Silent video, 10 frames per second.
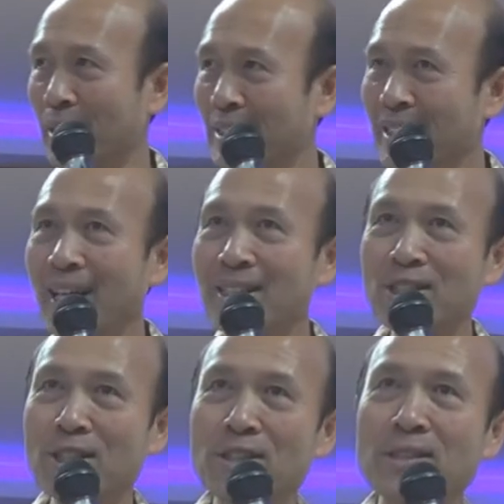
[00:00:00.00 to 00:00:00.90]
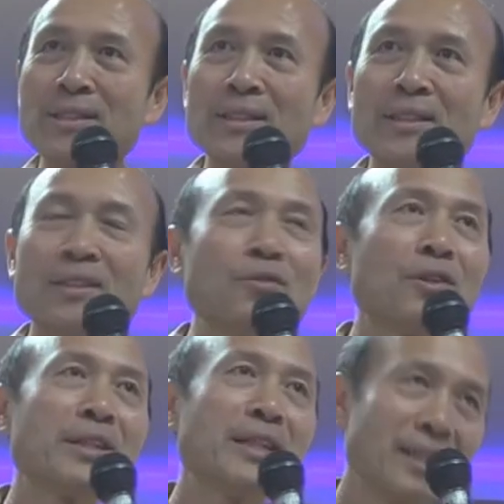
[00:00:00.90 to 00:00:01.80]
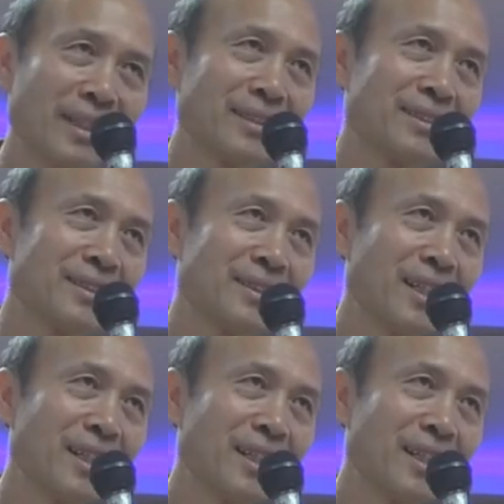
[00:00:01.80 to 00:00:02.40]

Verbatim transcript: It's not just for healing.